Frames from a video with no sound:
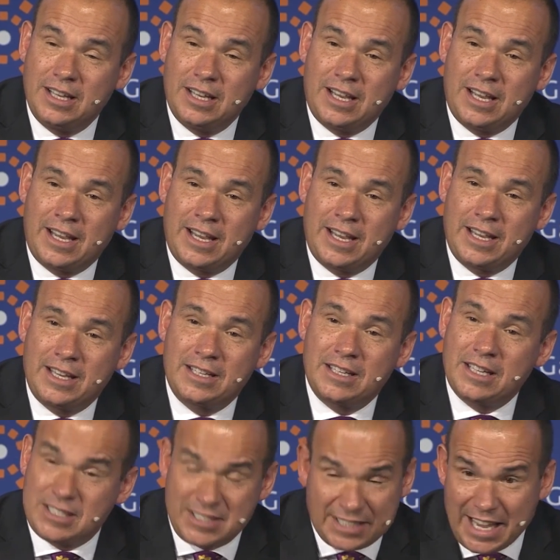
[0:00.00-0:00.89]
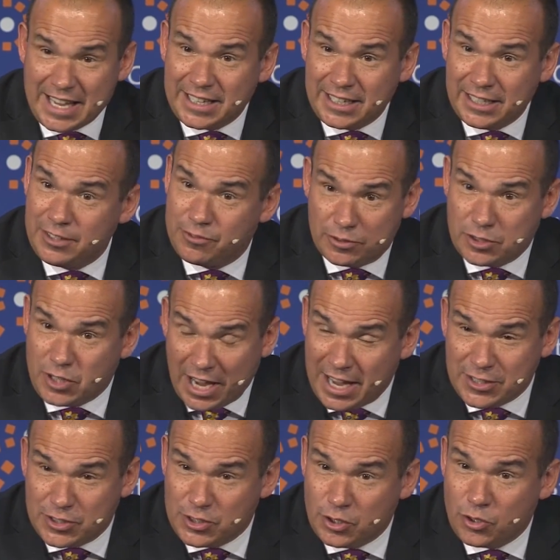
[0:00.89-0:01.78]
And sadly, to
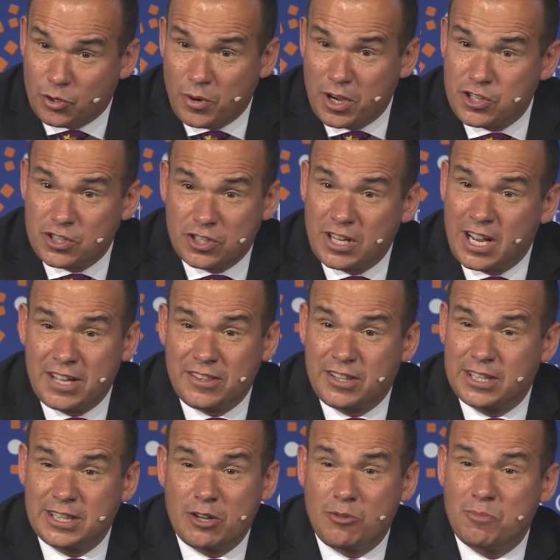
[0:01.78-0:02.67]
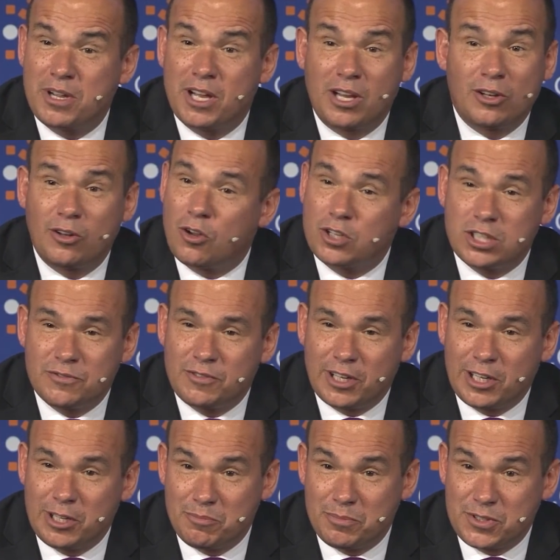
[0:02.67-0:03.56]
answer your question, I think there'll be a lot of
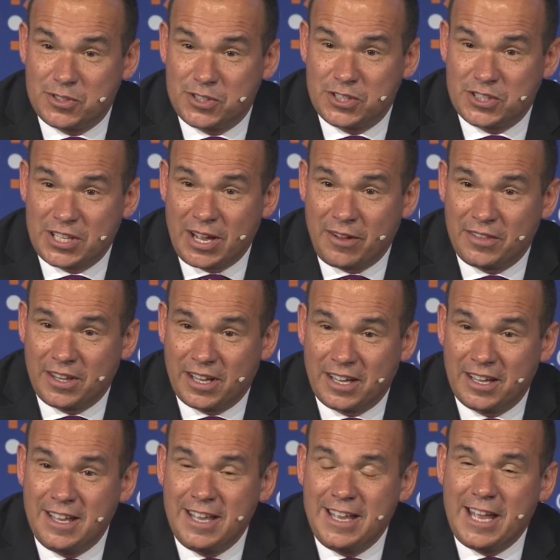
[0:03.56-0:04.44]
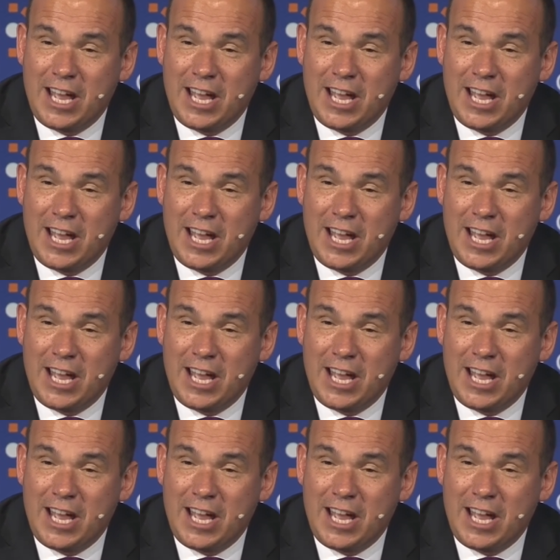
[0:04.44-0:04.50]
Olympuses out there.